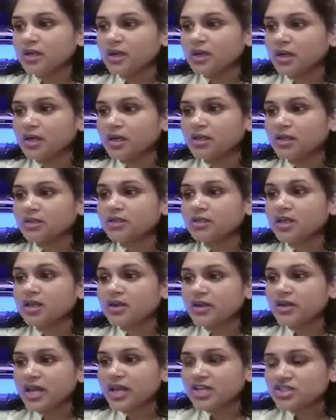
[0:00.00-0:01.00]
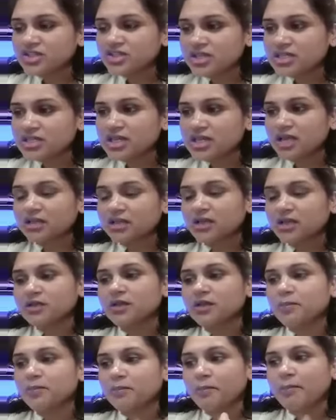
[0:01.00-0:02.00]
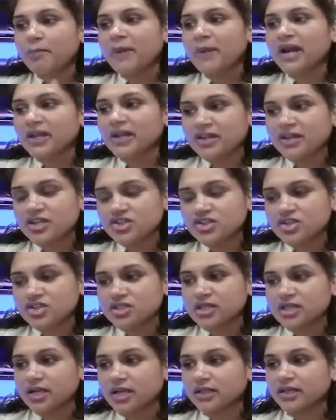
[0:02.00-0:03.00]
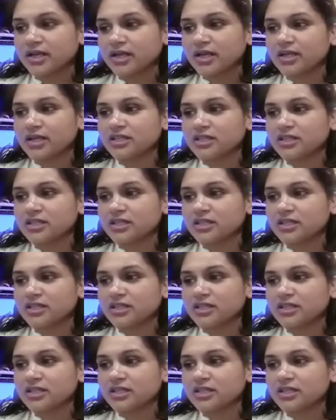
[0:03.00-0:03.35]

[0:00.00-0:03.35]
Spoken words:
The rashes are there, the pad rashes are there,